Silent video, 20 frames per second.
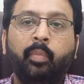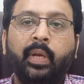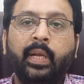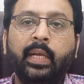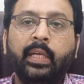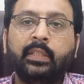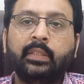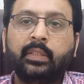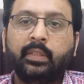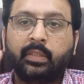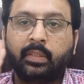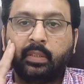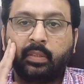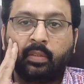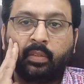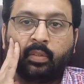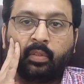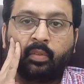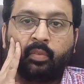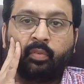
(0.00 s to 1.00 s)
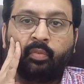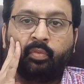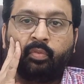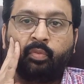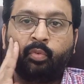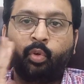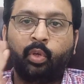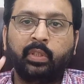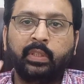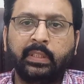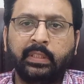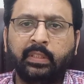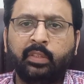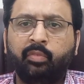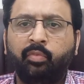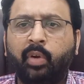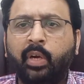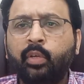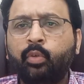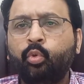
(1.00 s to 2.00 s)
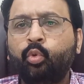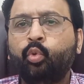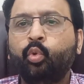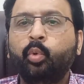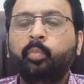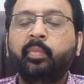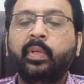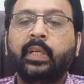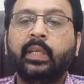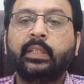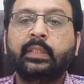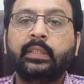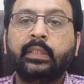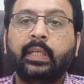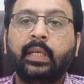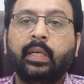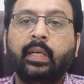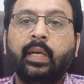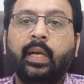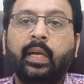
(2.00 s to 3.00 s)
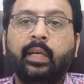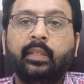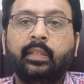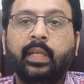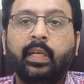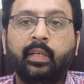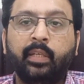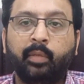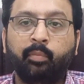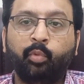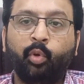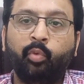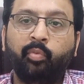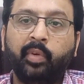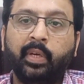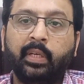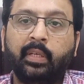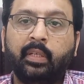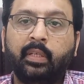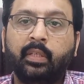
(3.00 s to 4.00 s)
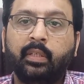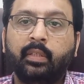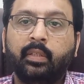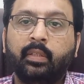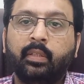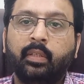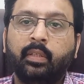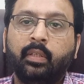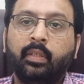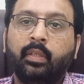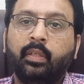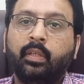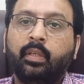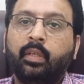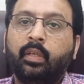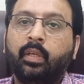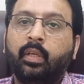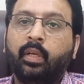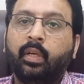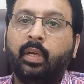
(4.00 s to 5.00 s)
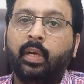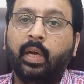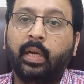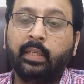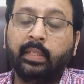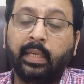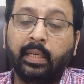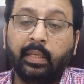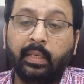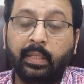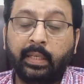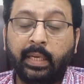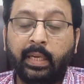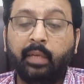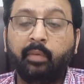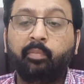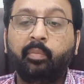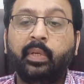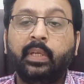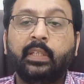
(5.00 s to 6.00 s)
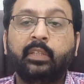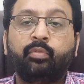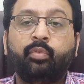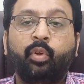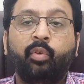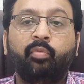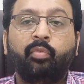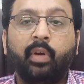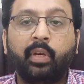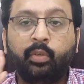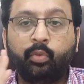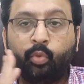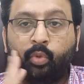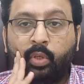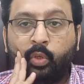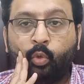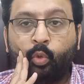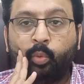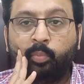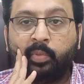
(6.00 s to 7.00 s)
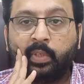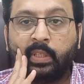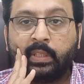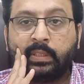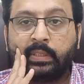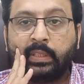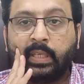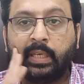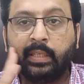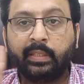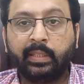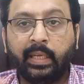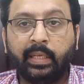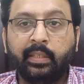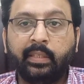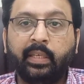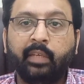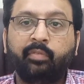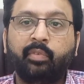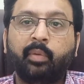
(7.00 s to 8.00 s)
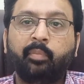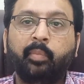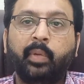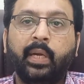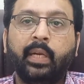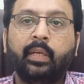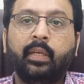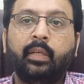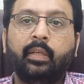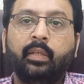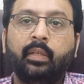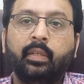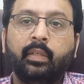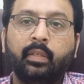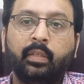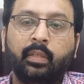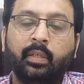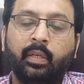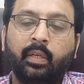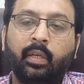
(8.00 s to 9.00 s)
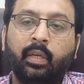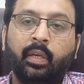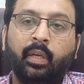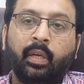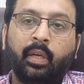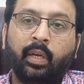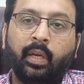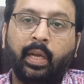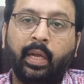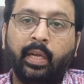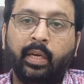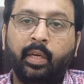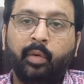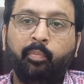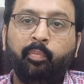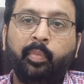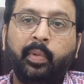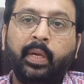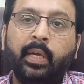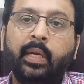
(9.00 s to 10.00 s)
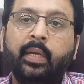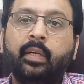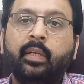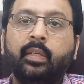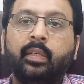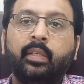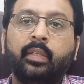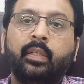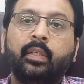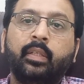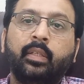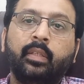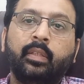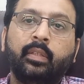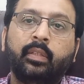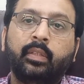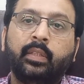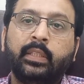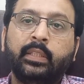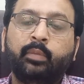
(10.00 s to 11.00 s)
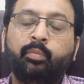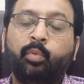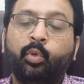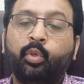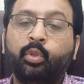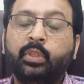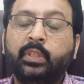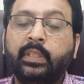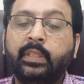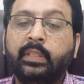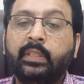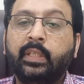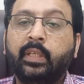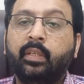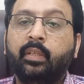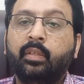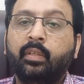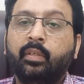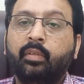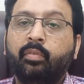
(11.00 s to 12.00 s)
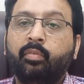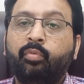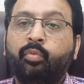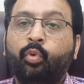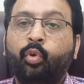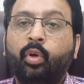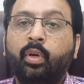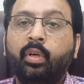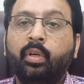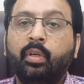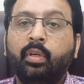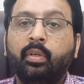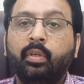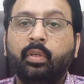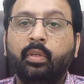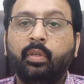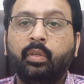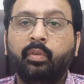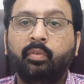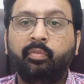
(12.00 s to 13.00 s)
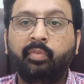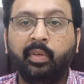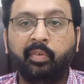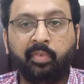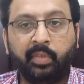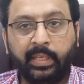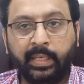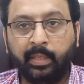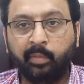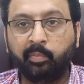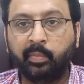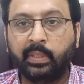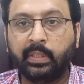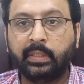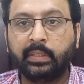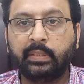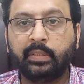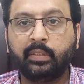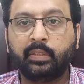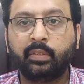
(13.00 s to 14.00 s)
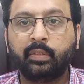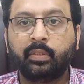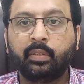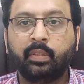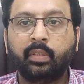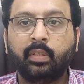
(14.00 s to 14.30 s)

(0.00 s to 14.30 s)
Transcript: Place for just 1 to 2 minutes and then remove it, and then again place for 1 to 2 minutes and then give a break, and repeat this procedure for 15 minutes.